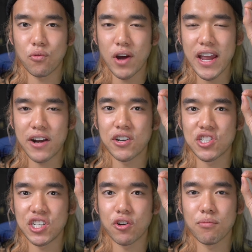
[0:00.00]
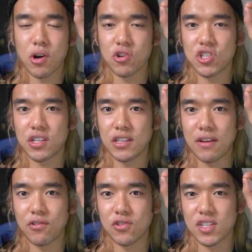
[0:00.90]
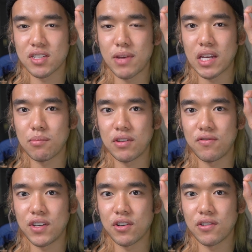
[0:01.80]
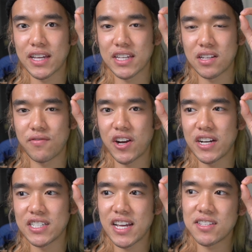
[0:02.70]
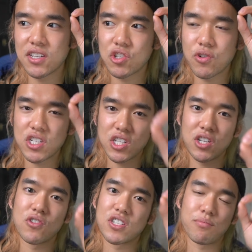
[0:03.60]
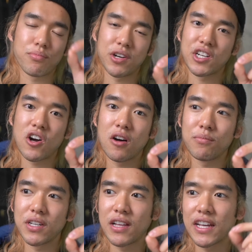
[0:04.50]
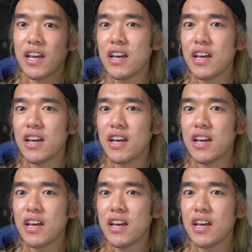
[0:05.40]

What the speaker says: what energy or emotion level is this making me feel? Like, is it a very intense situation or is it pretty calming? Like,